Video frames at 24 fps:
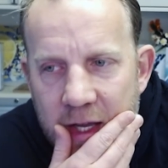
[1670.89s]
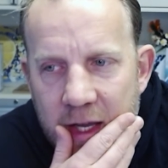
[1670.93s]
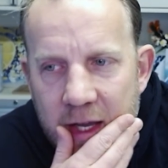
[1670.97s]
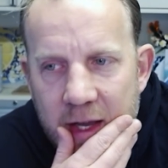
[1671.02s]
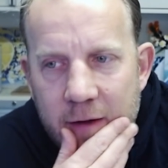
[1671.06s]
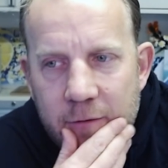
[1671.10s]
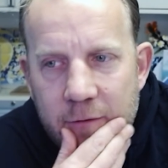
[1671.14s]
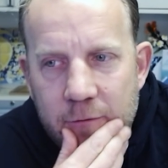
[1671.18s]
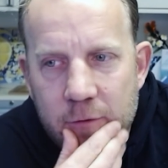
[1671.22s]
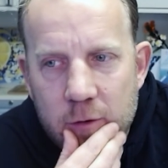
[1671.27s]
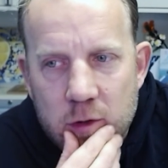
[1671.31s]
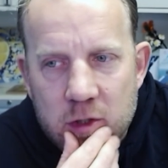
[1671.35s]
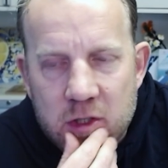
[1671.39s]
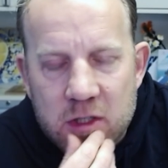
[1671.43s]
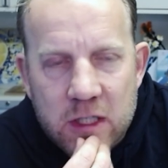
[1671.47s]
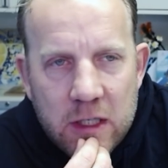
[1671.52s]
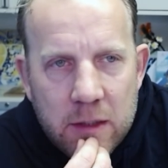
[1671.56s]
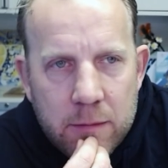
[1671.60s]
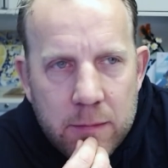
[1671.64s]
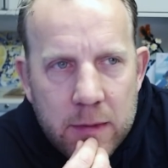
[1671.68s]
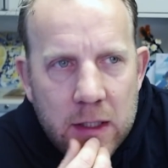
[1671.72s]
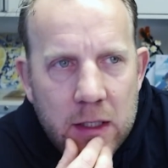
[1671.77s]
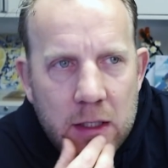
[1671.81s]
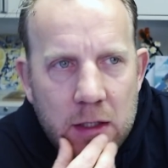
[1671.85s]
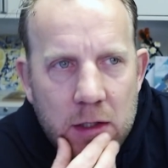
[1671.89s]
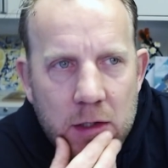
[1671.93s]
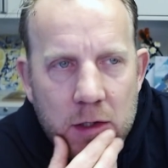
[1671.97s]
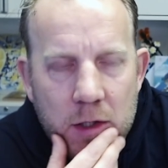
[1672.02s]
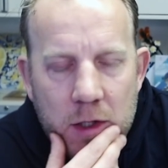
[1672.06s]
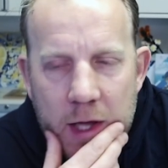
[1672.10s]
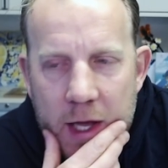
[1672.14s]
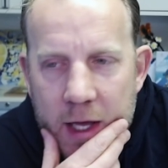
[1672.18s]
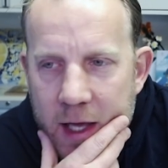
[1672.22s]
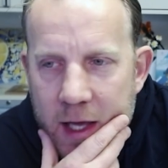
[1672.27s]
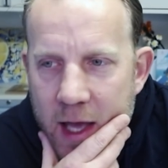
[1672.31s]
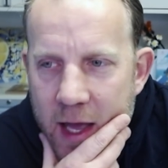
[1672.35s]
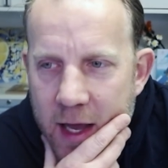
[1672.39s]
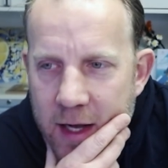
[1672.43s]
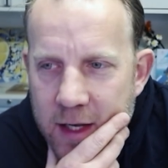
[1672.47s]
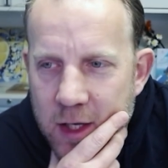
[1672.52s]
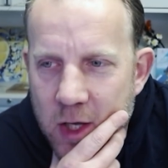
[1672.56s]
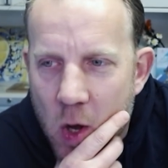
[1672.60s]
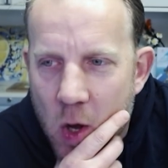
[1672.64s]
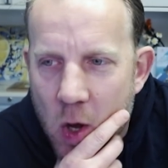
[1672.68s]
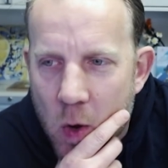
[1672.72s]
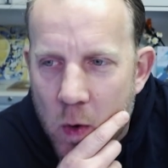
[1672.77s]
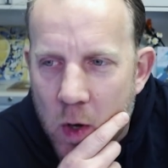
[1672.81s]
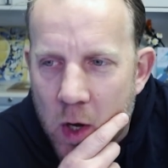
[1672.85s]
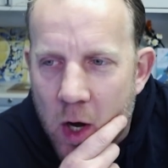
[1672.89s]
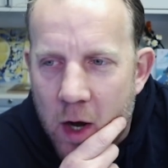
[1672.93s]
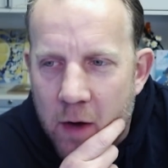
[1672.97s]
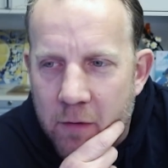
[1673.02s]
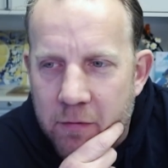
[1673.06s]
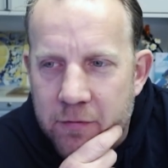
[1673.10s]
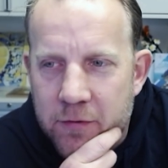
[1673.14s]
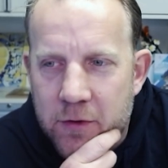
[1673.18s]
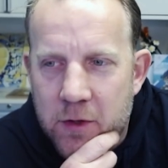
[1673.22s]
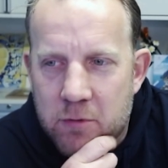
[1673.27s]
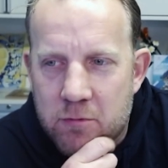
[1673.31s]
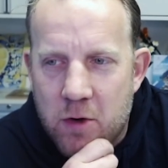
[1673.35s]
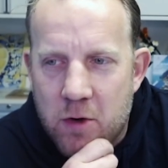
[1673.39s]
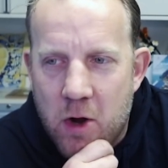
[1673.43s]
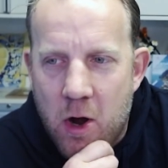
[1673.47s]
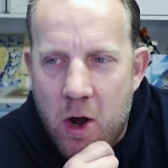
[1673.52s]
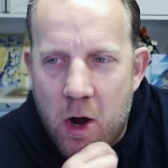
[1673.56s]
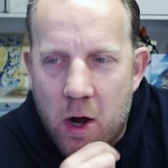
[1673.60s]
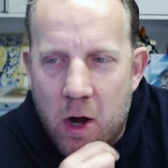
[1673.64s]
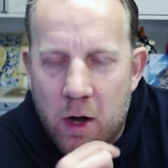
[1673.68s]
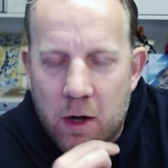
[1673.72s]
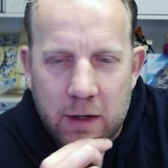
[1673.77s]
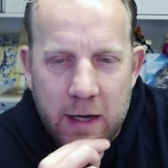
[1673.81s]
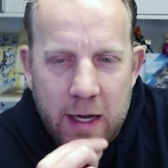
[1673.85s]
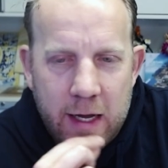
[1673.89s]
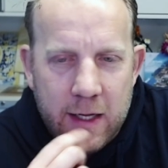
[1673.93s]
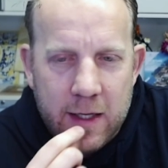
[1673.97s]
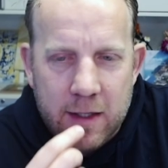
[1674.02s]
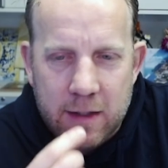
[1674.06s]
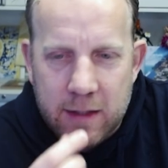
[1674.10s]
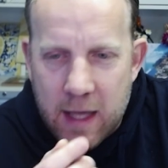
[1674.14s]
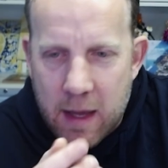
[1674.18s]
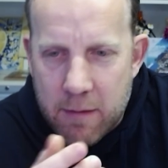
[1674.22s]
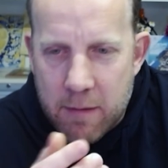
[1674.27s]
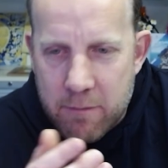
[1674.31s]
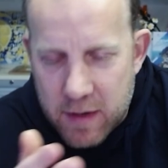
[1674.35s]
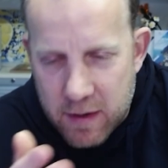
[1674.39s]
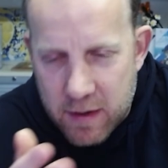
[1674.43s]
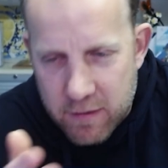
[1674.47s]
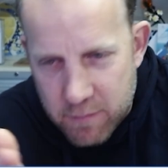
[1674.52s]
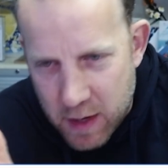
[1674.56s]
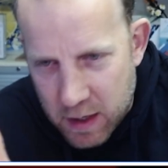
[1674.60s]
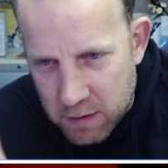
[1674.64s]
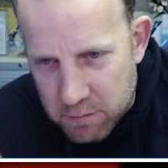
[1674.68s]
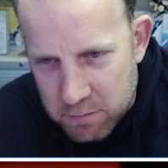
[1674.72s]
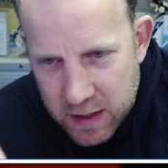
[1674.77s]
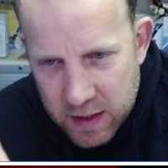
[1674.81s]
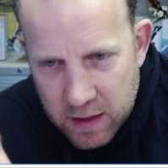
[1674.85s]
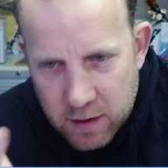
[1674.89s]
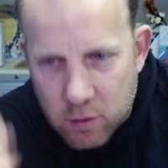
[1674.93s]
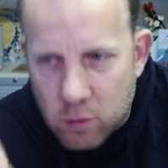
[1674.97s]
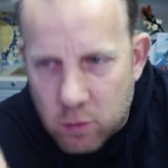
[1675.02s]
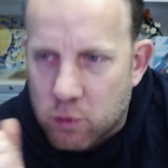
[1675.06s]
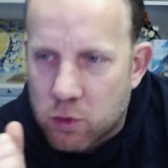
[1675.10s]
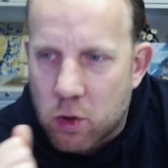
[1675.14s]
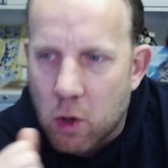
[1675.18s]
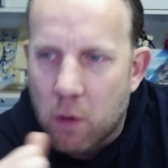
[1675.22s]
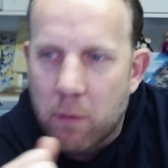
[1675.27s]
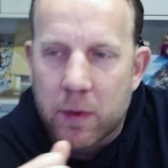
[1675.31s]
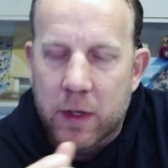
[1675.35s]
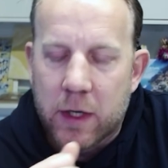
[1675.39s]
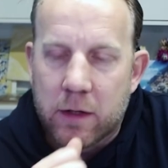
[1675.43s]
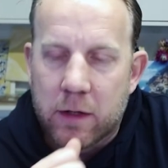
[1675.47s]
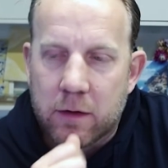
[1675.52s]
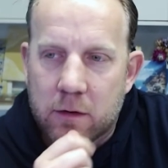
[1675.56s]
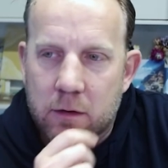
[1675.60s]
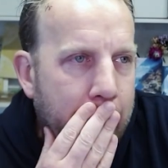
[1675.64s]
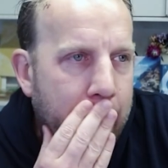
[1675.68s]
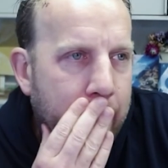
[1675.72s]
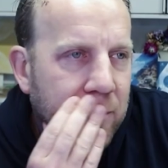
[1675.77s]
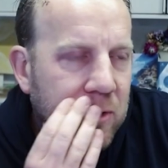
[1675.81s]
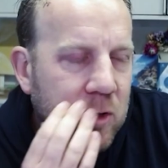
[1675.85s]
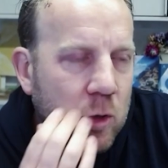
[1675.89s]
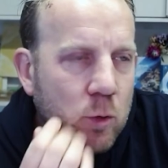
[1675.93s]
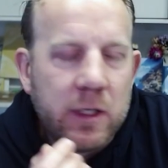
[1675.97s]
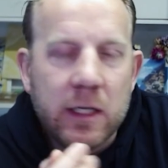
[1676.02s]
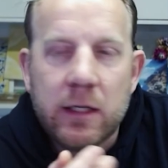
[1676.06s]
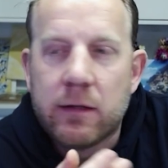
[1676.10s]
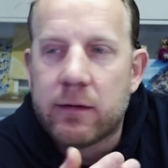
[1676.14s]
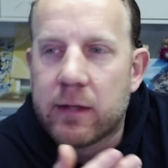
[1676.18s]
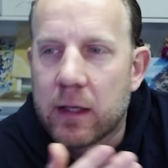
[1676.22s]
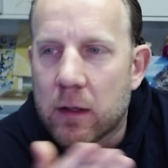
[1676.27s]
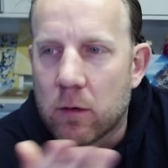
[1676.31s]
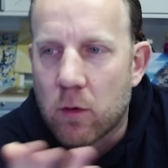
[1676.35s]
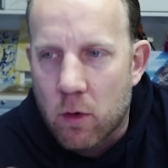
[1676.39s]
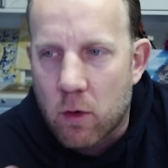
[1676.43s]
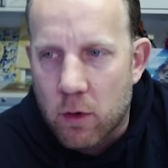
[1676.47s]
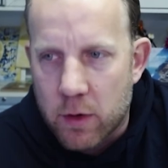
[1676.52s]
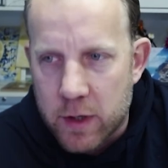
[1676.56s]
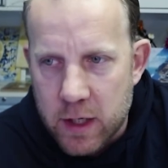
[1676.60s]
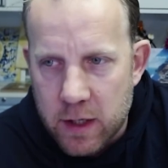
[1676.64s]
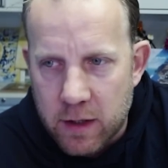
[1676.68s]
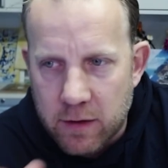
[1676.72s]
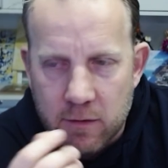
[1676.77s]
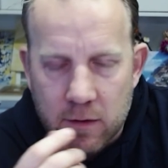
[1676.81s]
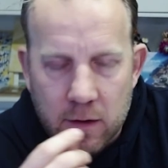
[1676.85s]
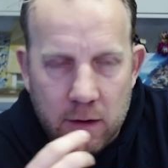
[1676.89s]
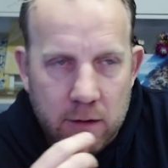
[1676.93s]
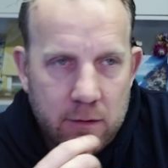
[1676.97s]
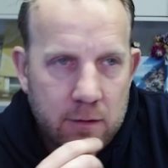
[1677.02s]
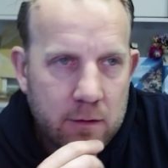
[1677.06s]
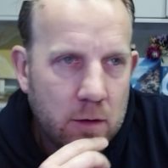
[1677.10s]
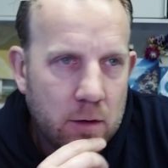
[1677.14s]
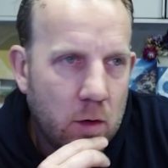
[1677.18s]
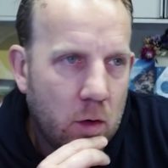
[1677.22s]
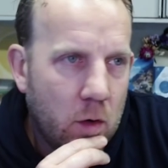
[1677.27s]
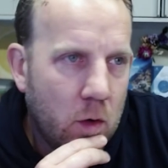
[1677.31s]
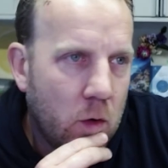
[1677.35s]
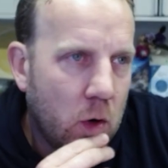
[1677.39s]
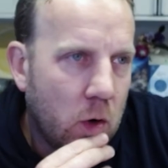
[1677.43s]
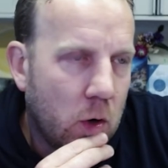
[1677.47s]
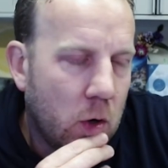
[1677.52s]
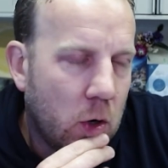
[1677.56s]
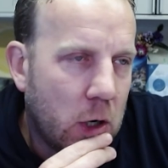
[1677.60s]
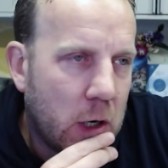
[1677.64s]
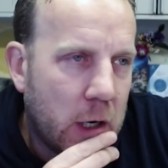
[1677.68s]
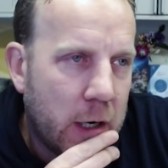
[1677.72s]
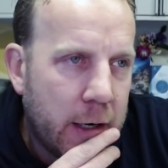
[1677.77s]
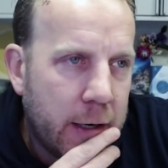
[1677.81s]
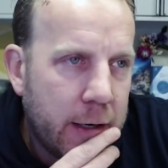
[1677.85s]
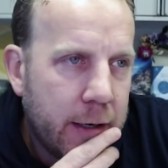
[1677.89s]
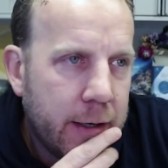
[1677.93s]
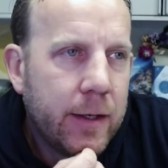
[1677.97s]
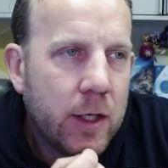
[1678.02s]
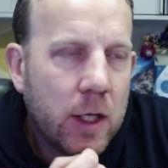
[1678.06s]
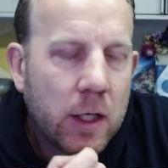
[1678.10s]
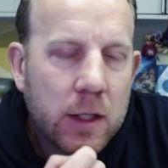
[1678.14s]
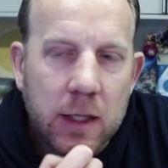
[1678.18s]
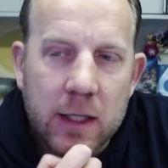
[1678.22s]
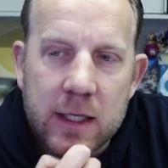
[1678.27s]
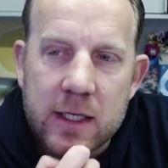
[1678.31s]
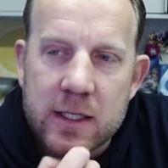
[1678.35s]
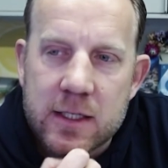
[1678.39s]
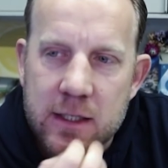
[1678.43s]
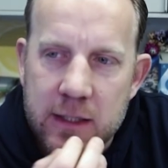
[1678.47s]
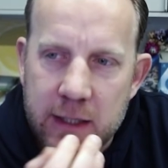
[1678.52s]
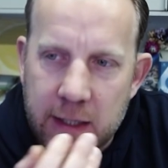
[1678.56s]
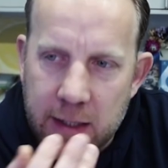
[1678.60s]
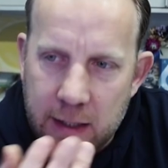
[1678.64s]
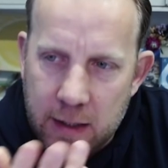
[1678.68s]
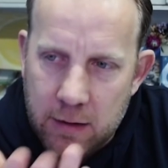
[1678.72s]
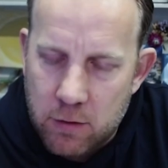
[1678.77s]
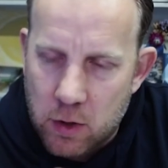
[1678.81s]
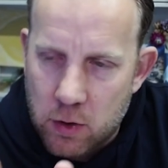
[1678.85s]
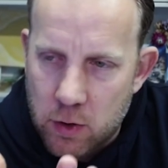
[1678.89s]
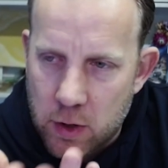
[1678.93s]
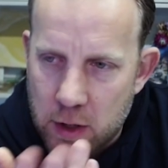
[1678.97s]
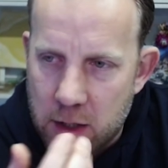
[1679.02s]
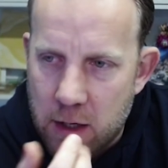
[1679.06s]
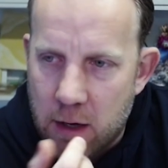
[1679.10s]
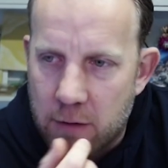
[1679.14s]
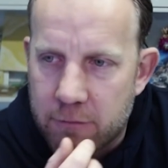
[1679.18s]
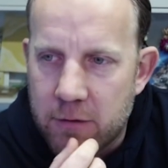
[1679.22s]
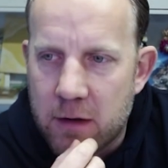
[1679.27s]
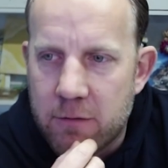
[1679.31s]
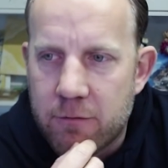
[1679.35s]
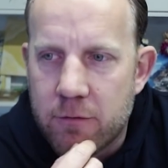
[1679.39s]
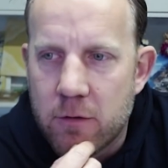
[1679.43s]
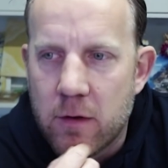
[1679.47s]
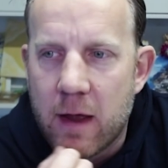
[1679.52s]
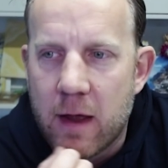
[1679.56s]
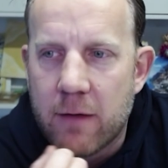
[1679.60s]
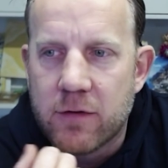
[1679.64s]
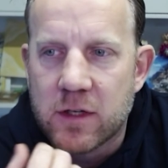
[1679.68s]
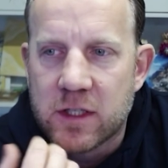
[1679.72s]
if you see me again going off the wrong, it can be about being too dominant, I'm too detail-oriented, or not listening good enough. If you ever